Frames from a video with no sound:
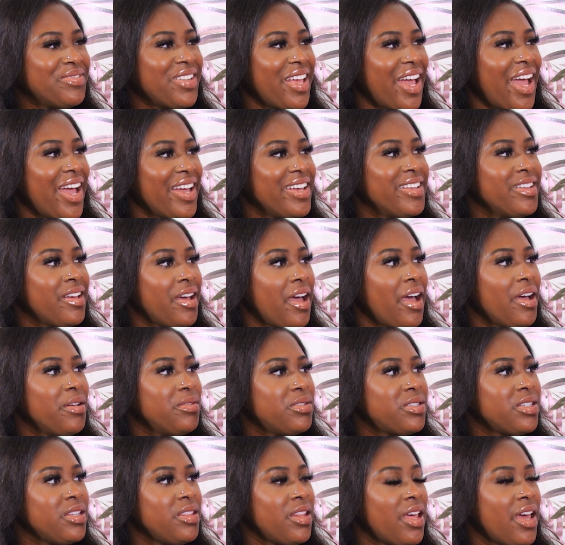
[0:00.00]
Mm-hmm.
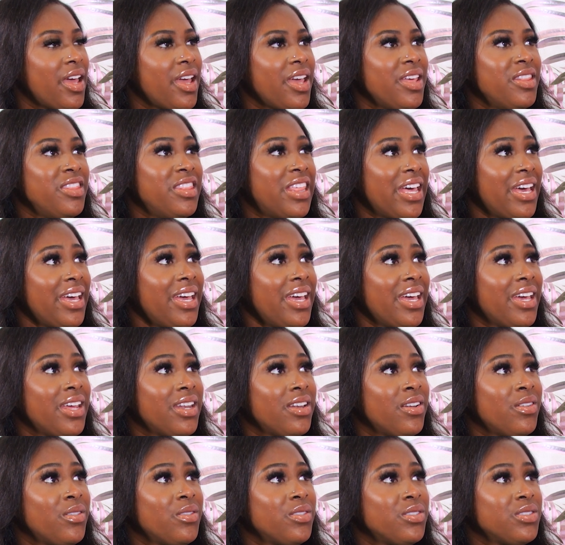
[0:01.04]
I've seen that. And
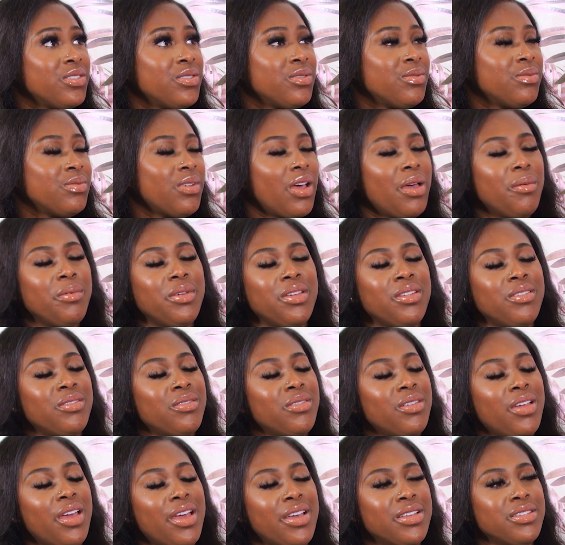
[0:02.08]
that, I
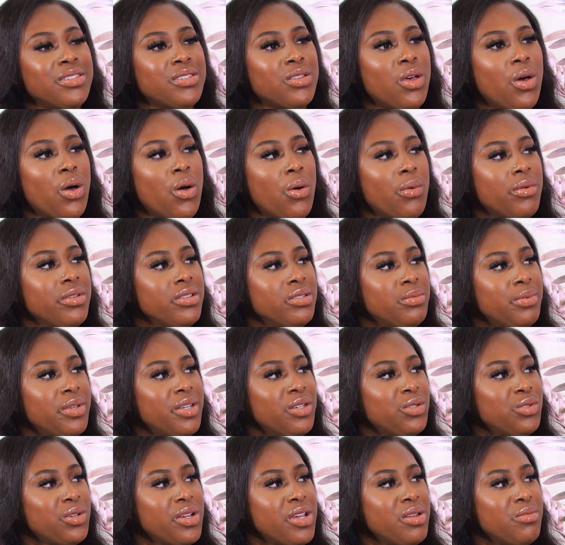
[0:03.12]
mean, has always
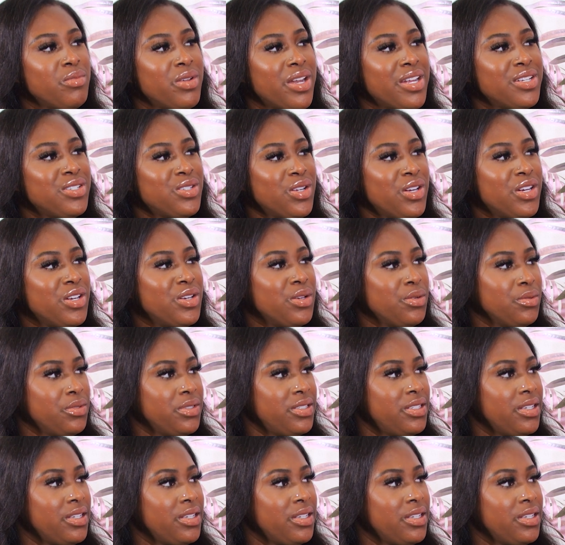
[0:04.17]
been a trend, but I started